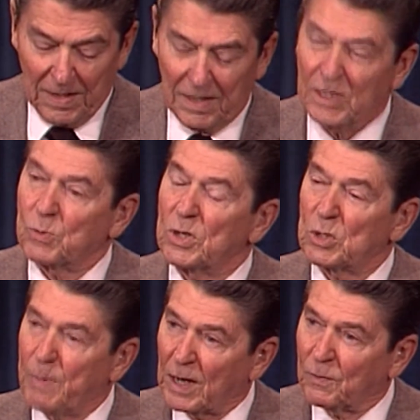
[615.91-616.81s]
his
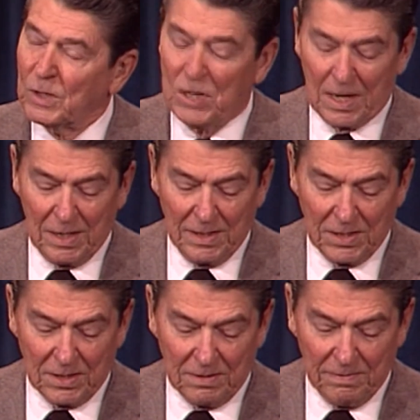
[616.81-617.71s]
respect for
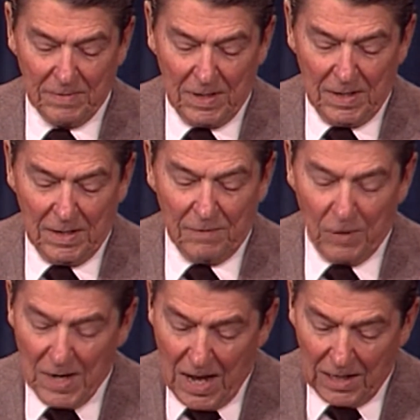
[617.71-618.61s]
gentleness,
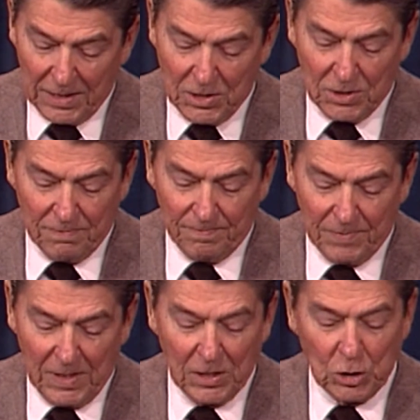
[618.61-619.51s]
for knowledge,
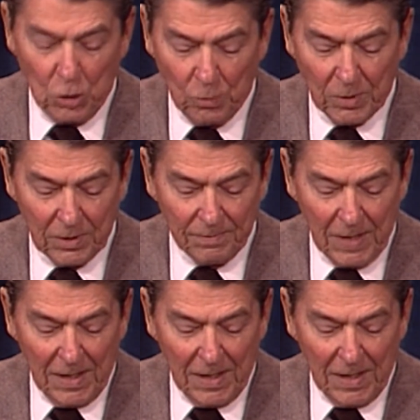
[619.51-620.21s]
his humor,